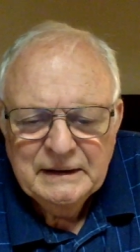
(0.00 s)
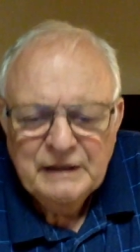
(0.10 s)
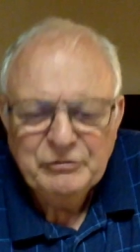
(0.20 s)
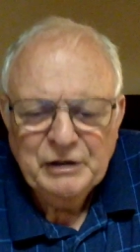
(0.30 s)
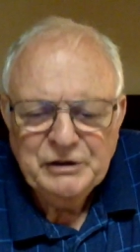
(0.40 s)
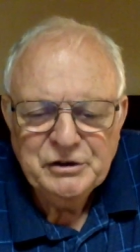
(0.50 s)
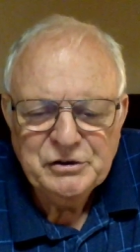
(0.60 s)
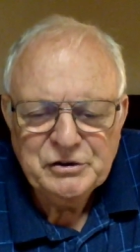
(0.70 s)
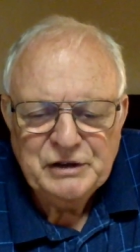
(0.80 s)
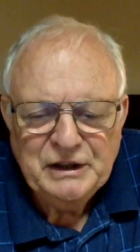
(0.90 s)
if I
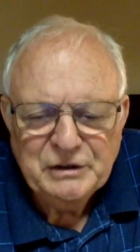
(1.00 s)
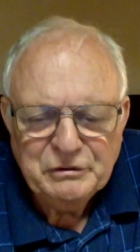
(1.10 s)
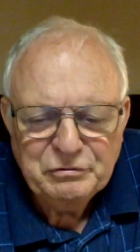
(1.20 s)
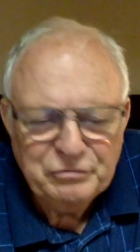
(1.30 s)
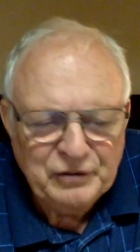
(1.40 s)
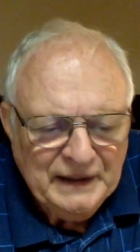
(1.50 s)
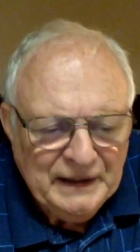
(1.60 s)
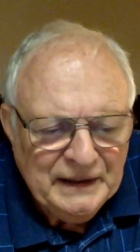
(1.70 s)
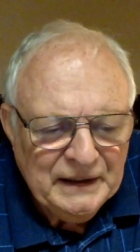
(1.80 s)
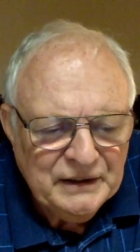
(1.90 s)
just state the
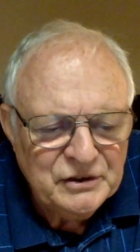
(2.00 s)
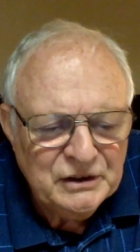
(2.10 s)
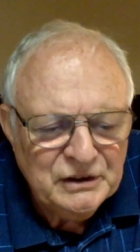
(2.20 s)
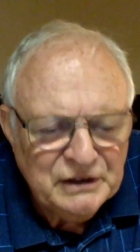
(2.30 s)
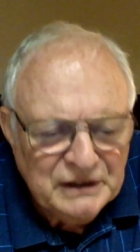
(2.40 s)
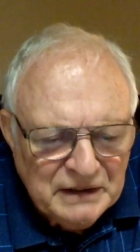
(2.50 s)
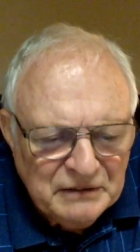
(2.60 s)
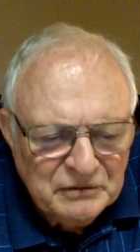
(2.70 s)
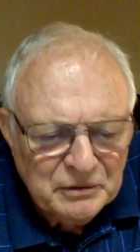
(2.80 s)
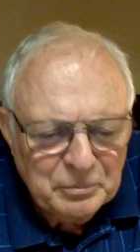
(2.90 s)
facts,
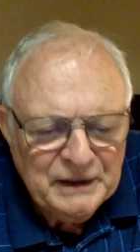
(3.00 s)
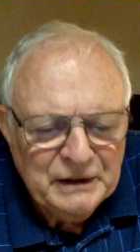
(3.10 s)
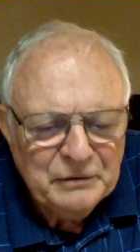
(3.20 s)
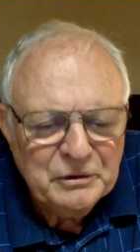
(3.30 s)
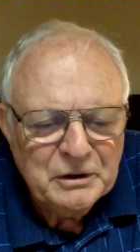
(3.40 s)
inevitably it would